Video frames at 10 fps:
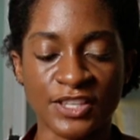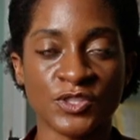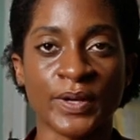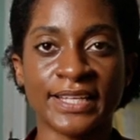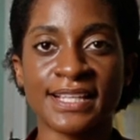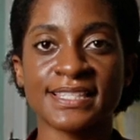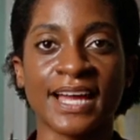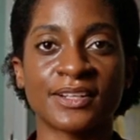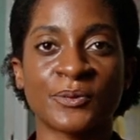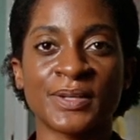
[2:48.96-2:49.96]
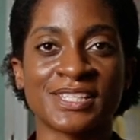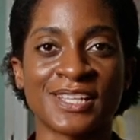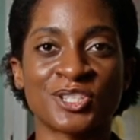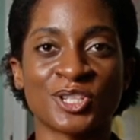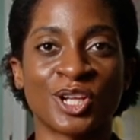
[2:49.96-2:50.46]
And so it gets that
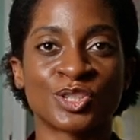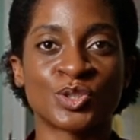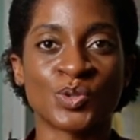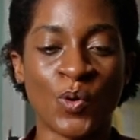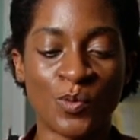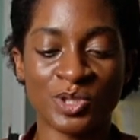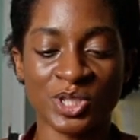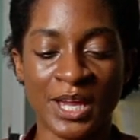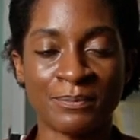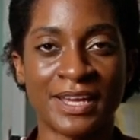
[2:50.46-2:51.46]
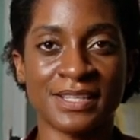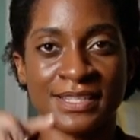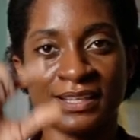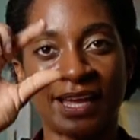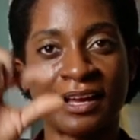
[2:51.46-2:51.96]
quintessential dome shape that you
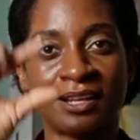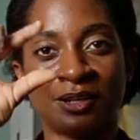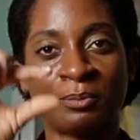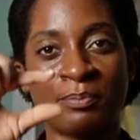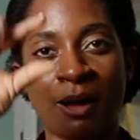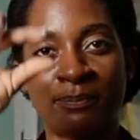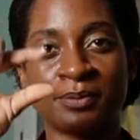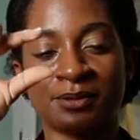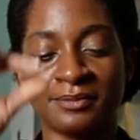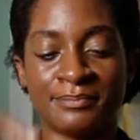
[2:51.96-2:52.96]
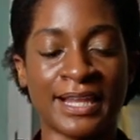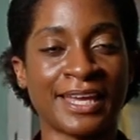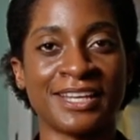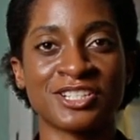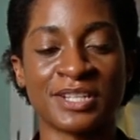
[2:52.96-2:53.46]
see, like a little pop
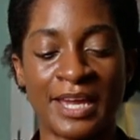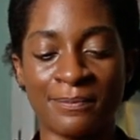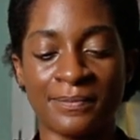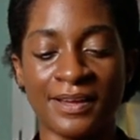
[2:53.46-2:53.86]
belly shape.